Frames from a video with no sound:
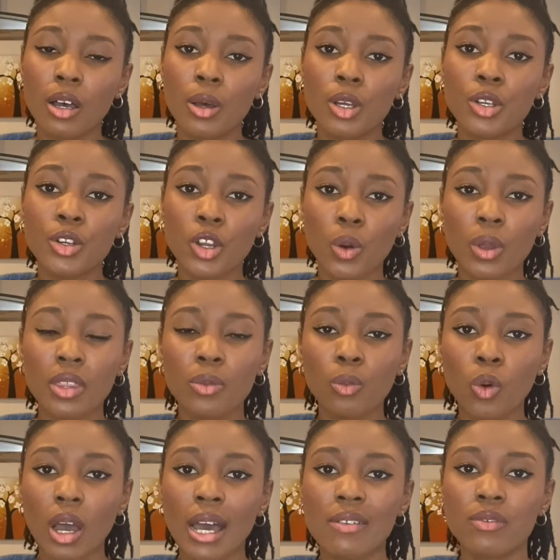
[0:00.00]
knowing
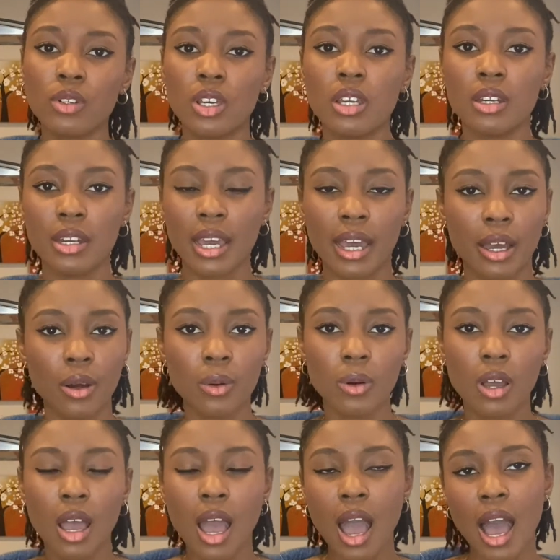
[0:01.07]
what I've learned now,
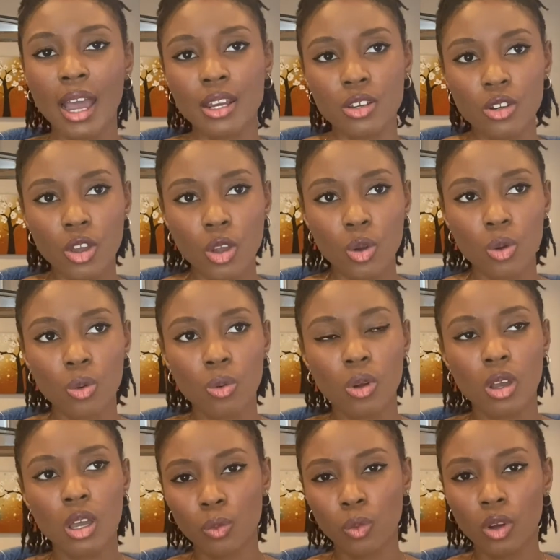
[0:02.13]
I know
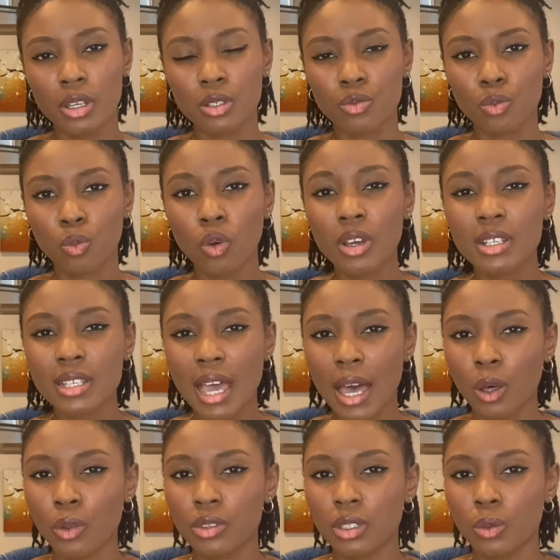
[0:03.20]
what is
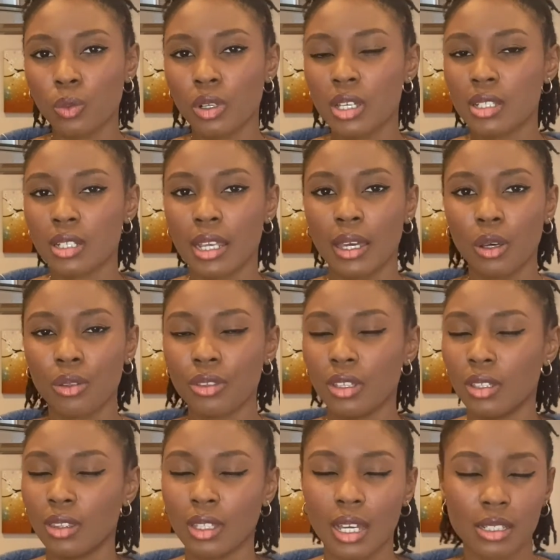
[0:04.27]
healthy and what isn't healthy,
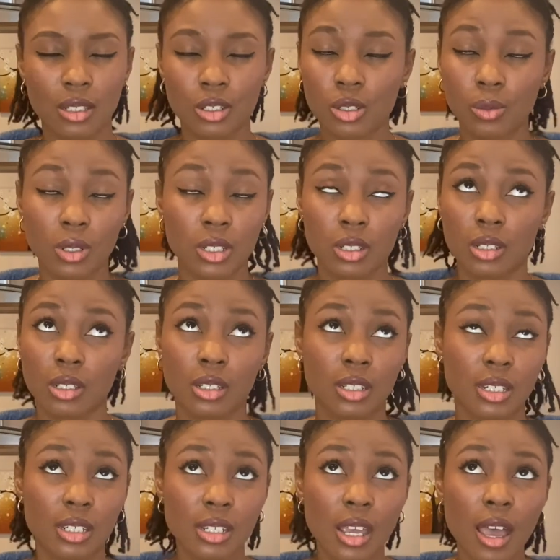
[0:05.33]
and that situation
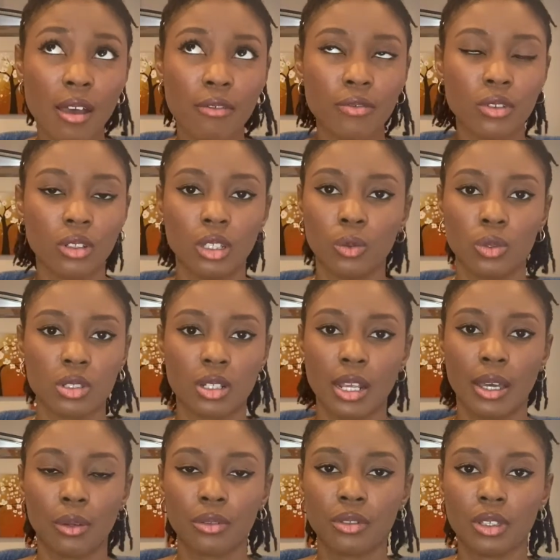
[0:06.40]
definitely wasn't
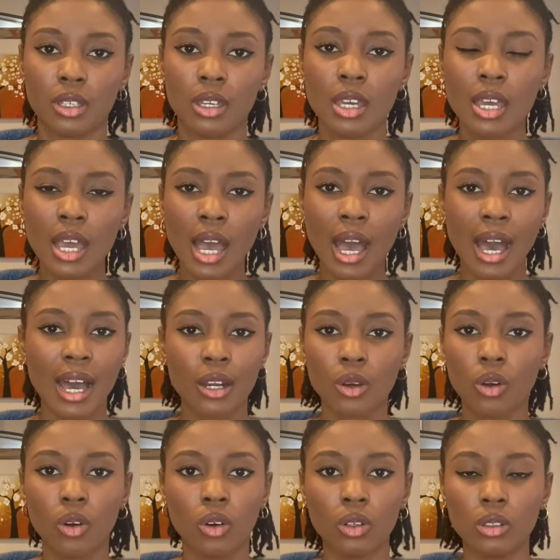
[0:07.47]
healthy at
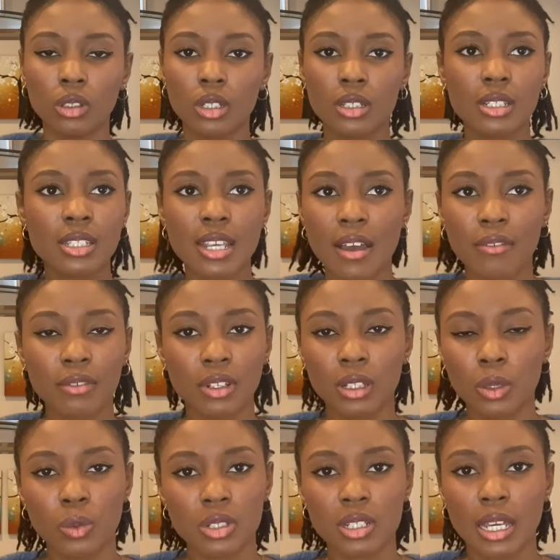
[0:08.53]
all. Definitely
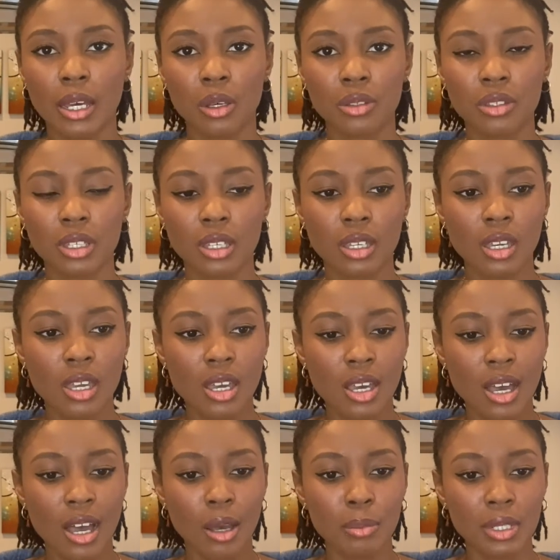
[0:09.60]
wasn't healthy.
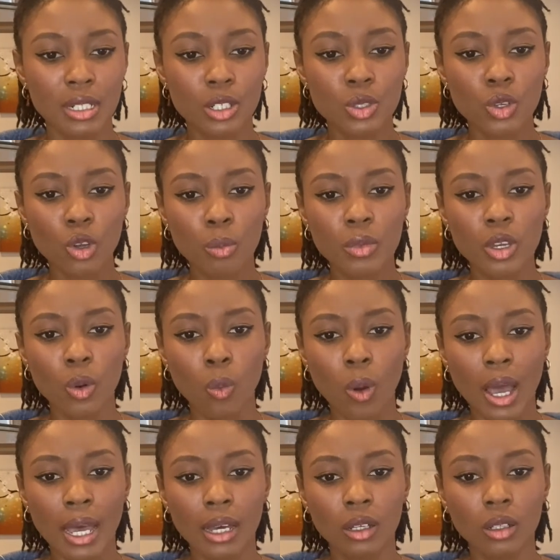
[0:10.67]
I mean, it took me a
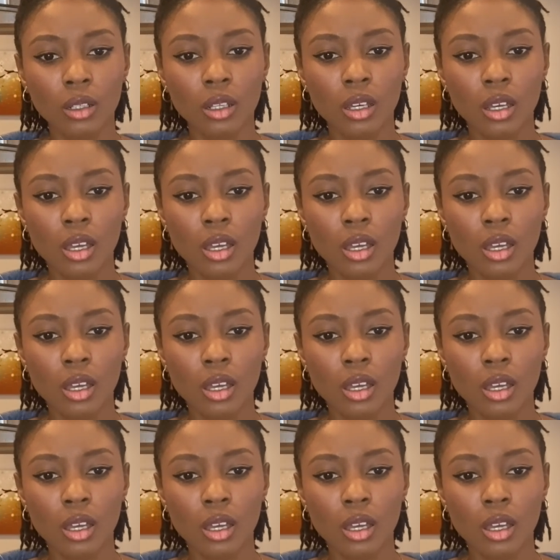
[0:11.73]
while